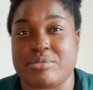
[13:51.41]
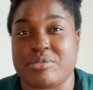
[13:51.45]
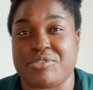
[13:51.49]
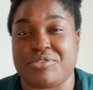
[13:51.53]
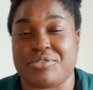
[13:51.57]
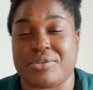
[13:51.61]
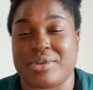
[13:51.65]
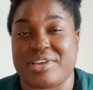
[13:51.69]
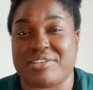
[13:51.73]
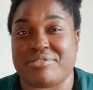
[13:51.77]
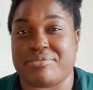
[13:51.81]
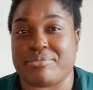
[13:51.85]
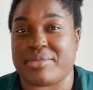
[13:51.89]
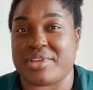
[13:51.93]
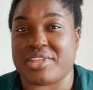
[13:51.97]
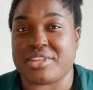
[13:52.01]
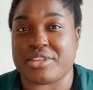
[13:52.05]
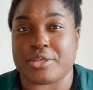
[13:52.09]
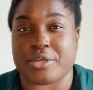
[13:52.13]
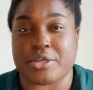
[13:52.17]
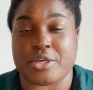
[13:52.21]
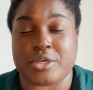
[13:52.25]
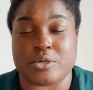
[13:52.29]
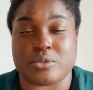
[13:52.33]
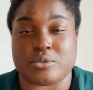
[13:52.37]
If you have
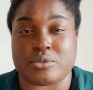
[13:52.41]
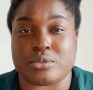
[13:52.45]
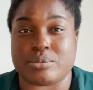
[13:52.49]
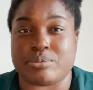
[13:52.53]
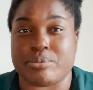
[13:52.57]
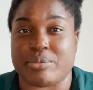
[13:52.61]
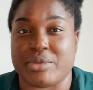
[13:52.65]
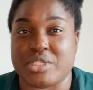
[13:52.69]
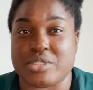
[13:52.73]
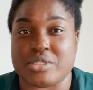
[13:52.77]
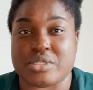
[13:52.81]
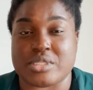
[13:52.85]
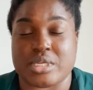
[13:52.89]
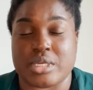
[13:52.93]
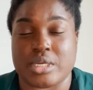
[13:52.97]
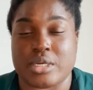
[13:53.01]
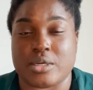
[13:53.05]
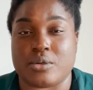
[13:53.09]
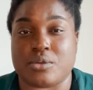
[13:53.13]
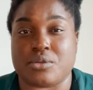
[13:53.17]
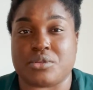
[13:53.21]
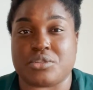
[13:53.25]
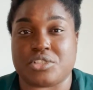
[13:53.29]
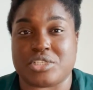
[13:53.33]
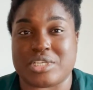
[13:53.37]
mental
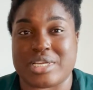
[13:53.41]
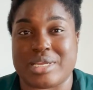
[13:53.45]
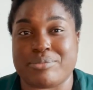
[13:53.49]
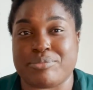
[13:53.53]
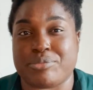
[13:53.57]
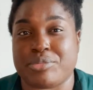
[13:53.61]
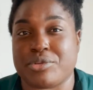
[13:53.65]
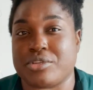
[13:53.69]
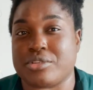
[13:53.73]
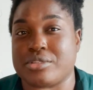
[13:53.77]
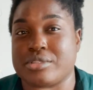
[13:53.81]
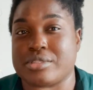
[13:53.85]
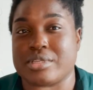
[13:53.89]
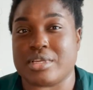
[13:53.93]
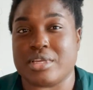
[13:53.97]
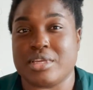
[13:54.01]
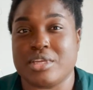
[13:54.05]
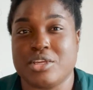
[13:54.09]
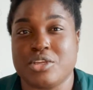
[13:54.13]
health champions,